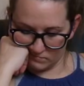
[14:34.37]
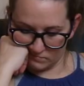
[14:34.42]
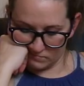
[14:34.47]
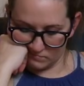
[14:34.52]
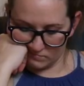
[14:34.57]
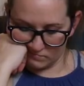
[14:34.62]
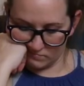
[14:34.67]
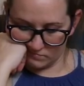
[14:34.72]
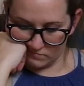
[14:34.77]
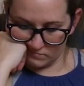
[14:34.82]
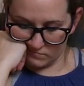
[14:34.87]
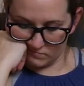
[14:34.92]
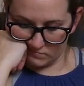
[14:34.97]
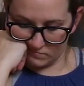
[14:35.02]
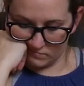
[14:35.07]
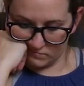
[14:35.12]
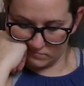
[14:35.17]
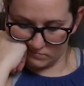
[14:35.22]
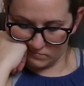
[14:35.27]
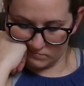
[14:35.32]

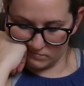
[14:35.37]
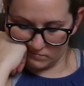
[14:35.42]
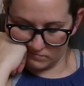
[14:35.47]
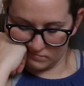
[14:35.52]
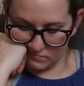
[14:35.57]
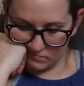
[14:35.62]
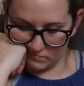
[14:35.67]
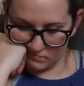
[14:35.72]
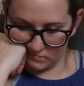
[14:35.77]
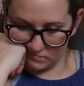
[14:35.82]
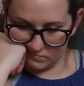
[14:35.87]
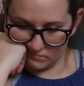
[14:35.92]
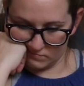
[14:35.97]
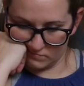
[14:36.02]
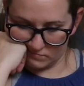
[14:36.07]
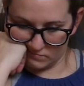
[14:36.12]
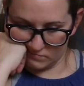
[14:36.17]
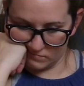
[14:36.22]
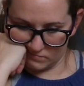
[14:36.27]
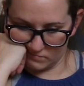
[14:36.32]

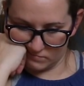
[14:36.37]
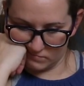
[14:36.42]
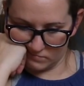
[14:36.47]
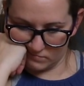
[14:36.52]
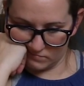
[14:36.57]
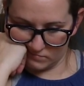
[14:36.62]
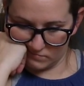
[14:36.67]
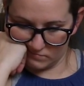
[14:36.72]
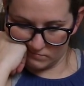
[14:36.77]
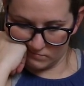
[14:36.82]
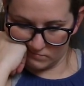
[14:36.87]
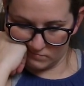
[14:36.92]
[no speech]